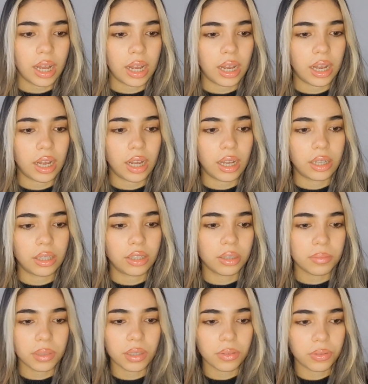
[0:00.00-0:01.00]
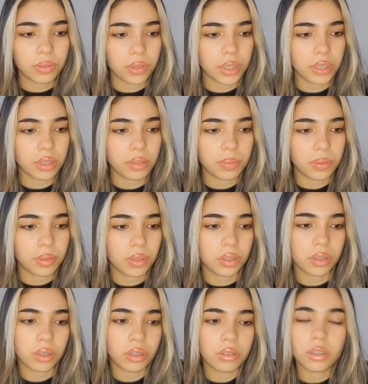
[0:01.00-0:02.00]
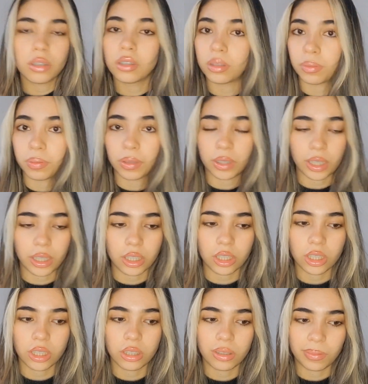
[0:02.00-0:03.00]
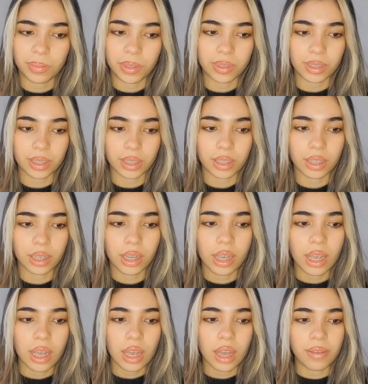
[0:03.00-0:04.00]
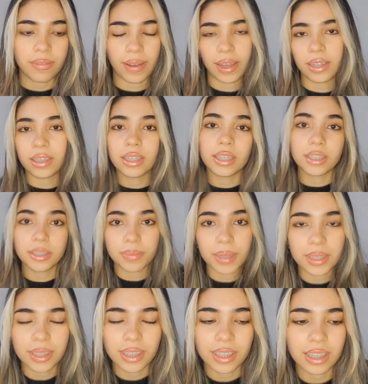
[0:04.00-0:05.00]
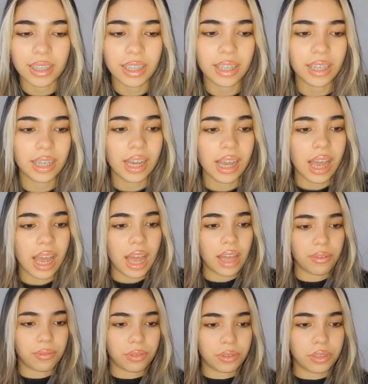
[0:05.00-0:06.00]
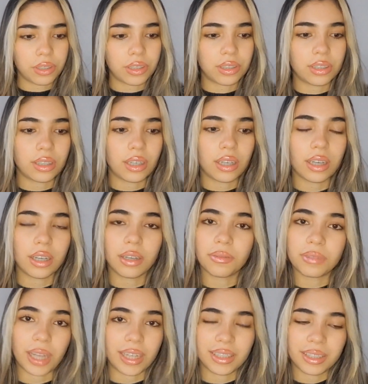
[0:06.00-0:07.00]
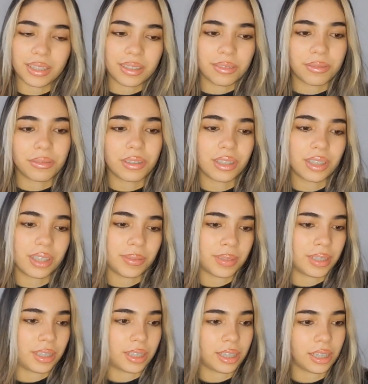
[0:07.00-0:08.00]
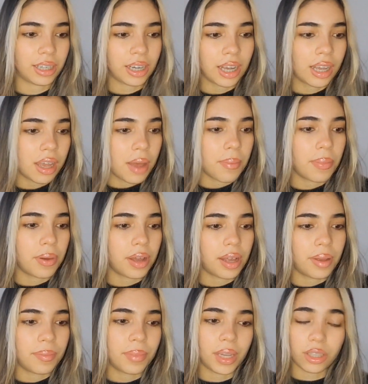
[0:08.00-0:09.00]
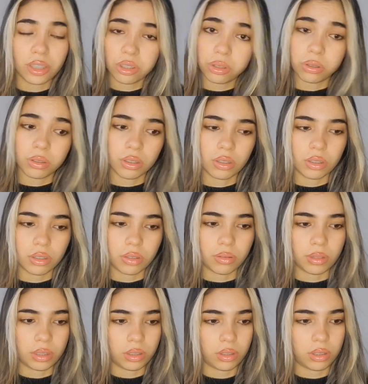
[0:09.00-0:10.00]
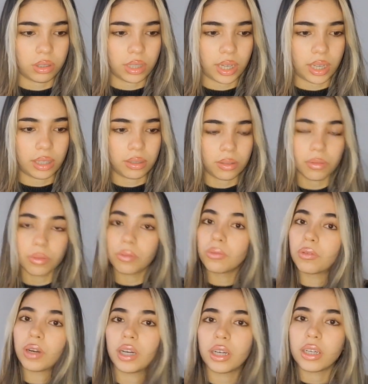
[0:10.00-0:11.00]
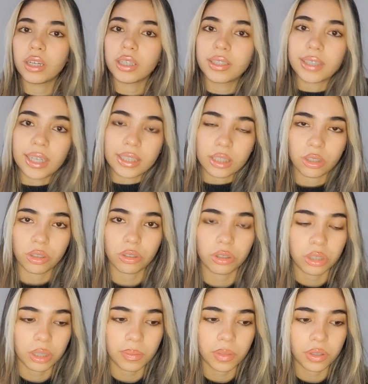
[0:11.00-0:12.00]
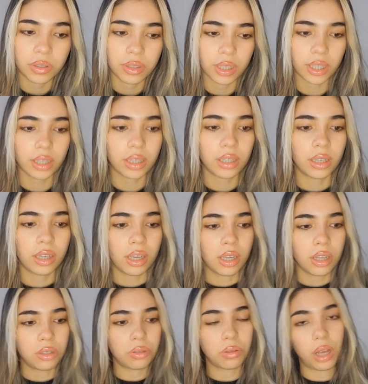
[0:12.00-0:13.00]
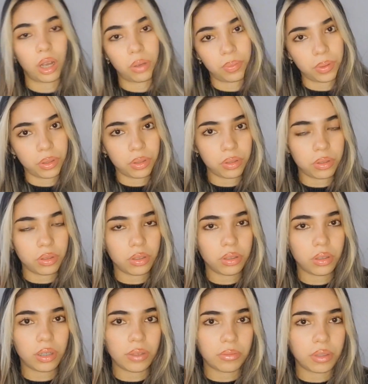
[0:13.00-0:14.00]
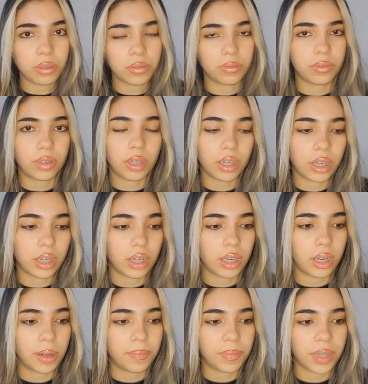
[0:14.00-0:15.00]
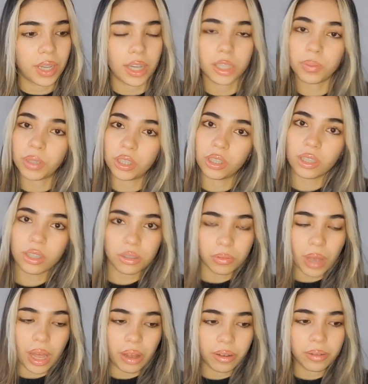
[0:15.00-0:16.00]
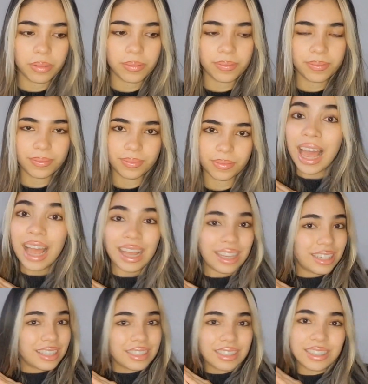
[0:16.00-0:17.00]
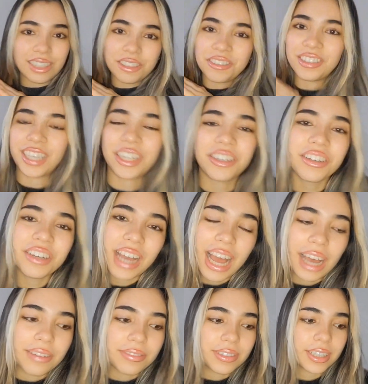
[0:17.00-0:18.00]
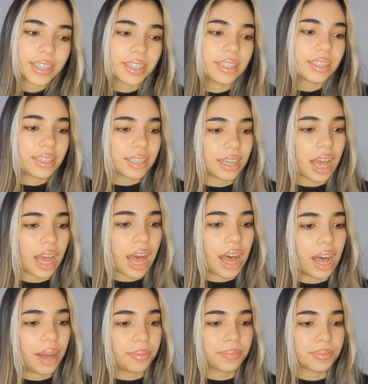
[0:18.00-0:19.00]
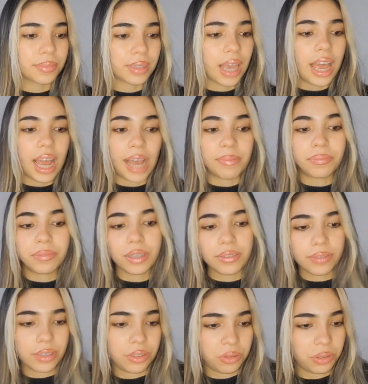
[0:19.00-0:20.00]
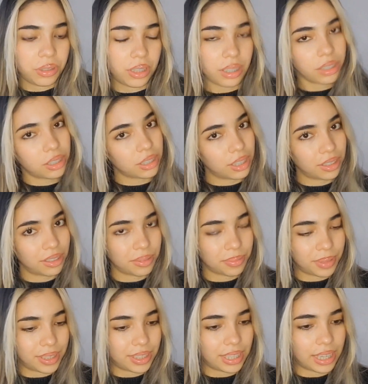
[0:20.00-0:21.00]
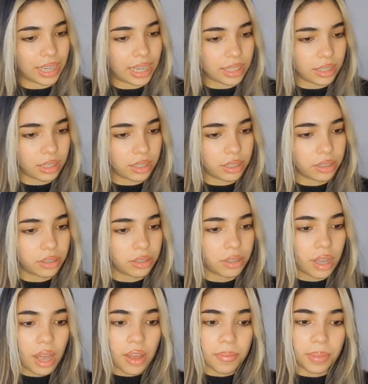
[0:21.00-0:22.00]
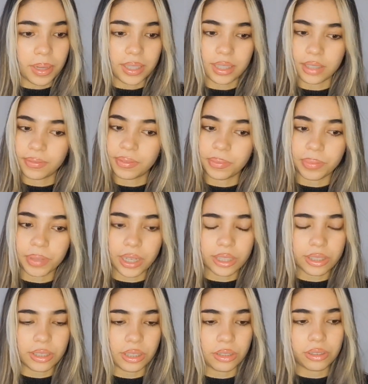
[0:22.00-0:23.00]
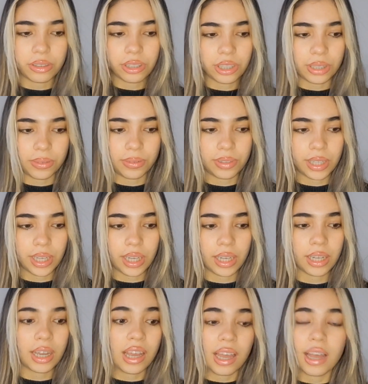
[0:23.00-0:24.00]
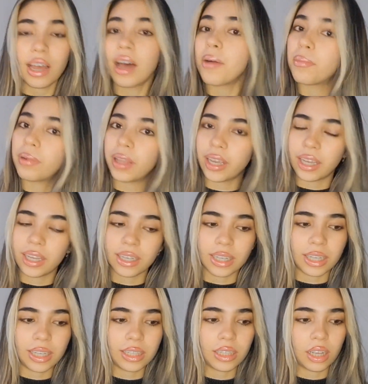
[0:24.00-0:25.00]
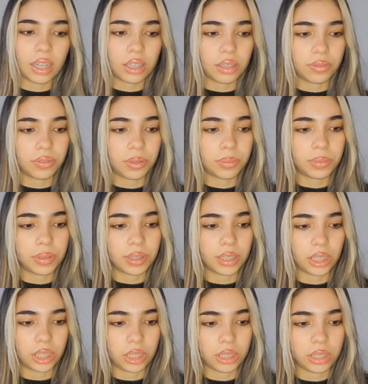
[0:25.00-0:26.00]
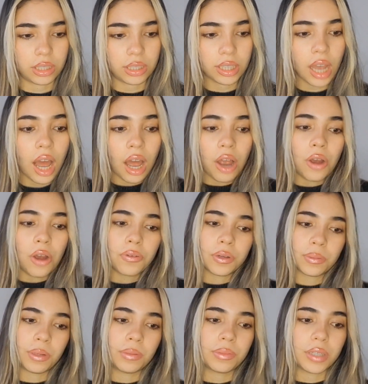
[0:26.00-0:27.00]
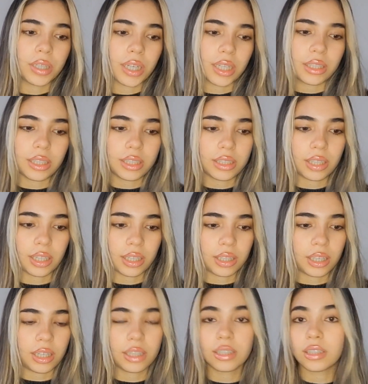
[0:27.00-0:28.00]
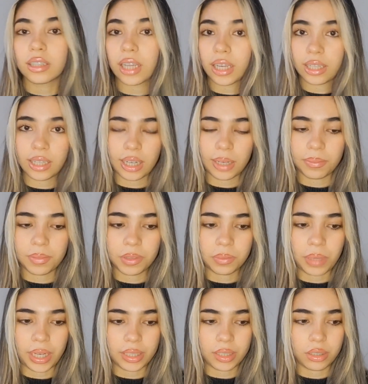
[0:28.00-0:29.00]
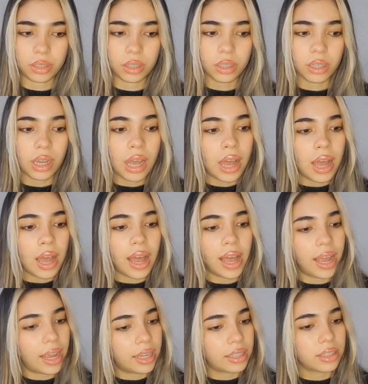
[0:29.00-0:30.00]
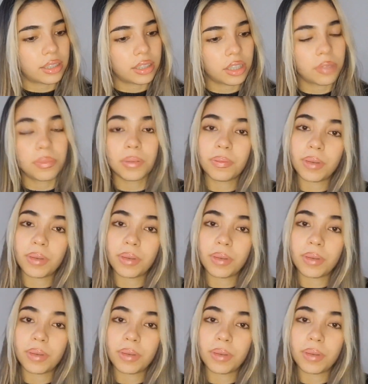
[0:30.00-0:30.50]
Don't be afraid to put your own interpretation into music. A violin is basically a voice that's really melodic, but make sure to understand what it says in your sheet music to help you with the expression as well. So there you have it, a brief introduction into pizzicato, basic vibrato, shifting, and playing in different positions. Remember that these techniques take time to master, and so